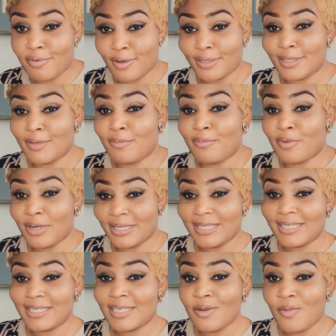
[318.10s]
the body
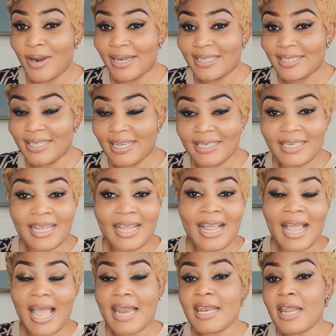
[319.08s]
she wanted,
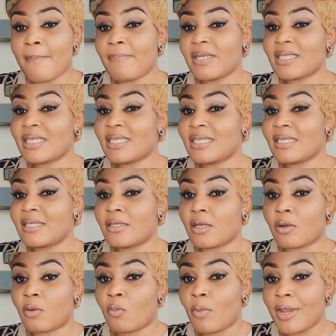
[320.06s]
and that person is
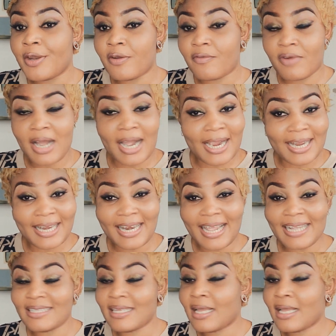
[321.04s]
the queen of highlight,